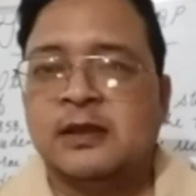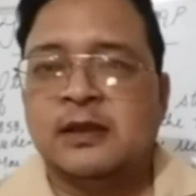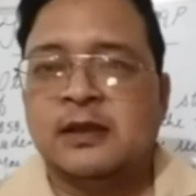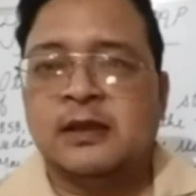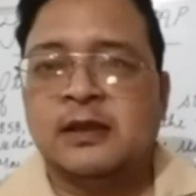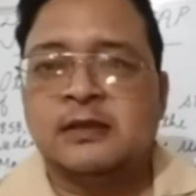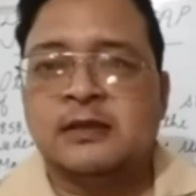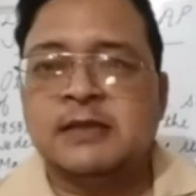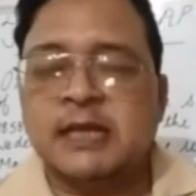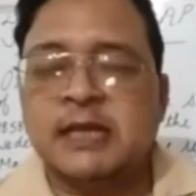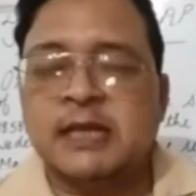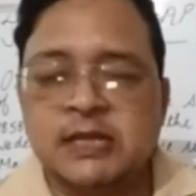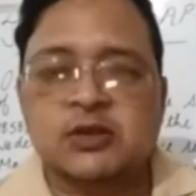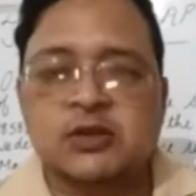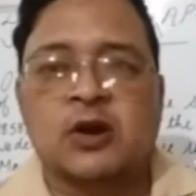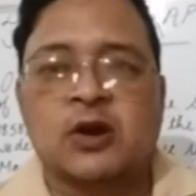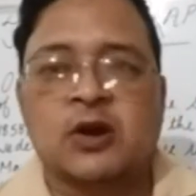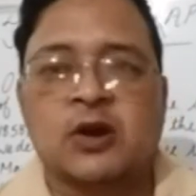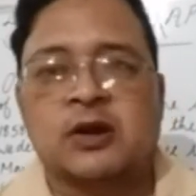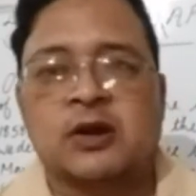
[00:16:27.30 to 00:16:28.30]
Then he
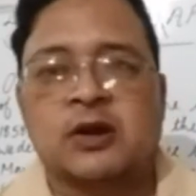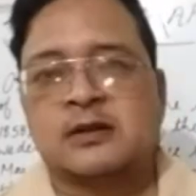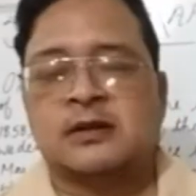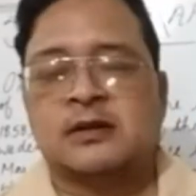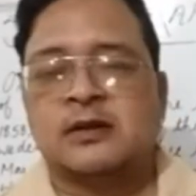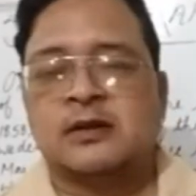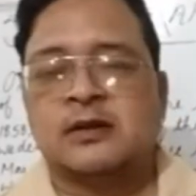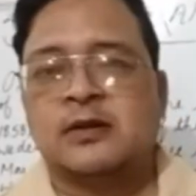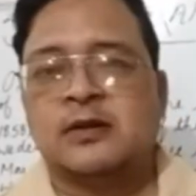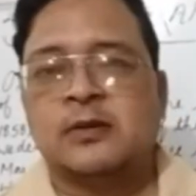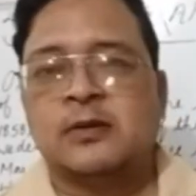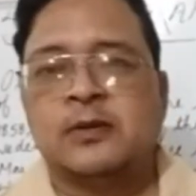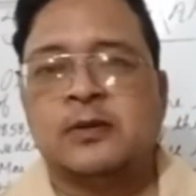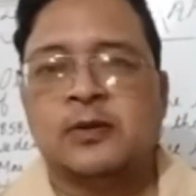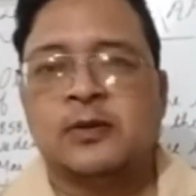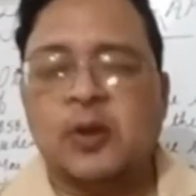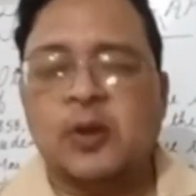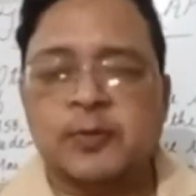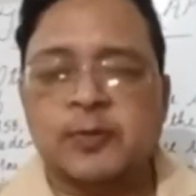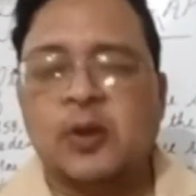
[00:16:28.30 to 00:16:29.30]
thought,
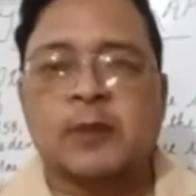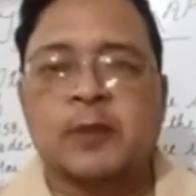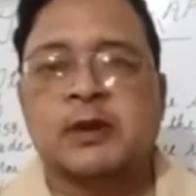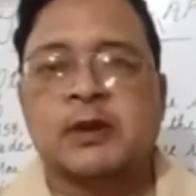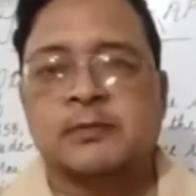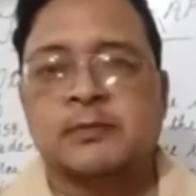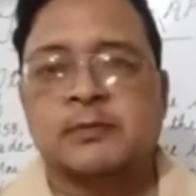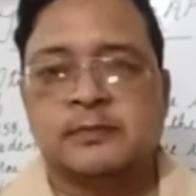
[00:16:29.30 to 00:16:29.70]
no problem.